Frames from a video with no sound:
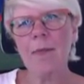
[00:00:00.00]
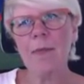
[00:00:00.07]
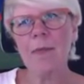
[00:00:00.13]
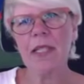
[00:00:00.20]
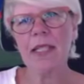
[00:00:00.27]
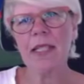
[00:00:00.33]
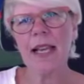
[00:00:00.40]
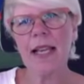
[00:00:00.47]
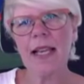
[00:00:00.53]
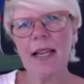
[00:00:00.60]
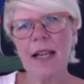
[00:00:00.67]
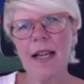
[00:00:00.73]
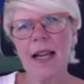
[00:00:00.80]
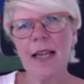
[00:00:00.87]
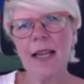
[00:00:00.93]
say
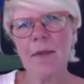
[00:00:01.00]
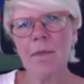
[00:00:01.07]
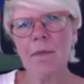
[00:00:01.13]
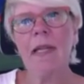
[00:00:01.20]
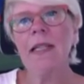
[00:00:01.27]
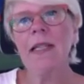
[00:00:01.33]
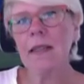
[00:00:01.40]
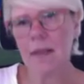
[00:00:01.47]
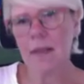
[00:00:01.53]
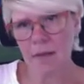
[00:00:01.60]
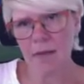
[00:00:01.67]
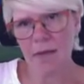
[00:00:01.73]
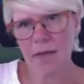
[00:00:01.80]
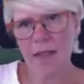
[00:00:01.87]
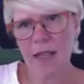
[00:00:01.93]
a
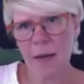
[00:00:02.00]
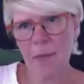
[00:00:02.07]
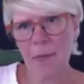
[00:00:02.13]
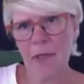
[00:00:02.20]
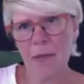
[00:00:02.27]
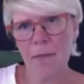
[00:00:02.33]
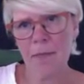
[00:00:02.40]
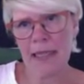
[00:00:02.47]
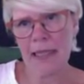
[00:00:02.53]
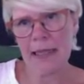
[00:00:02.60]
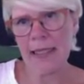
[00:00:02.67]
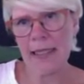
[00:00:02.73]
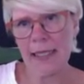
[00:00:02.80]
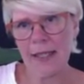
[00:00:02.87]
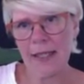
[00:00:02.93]
couple of mint
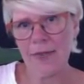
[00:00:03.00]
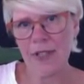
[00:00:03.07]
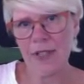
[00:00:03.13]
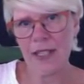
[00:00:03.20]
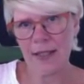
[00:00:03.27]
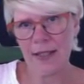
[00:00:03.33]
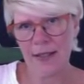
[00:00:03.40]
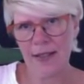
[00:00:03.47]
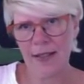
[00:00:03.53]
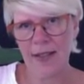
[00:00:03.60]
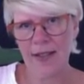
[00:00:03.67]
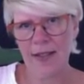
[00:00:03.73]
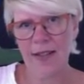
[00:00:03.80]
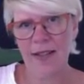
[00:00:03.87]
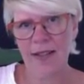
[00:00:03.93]
leaves
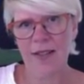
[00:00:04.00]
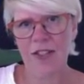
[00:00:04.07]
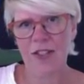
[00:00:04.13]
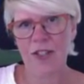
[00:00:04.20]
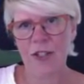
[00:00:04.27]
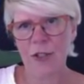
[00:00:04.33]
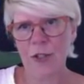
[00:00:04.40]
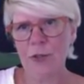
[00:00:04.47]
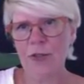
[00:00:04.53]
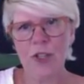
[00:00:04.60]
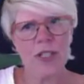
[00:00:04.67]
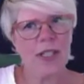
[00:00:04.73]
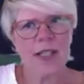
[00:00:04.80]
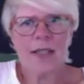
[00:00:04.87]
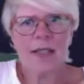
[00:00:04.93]
to just
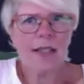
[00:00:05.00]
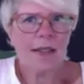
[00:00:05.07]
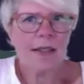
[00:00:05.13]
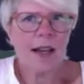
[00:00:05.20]
a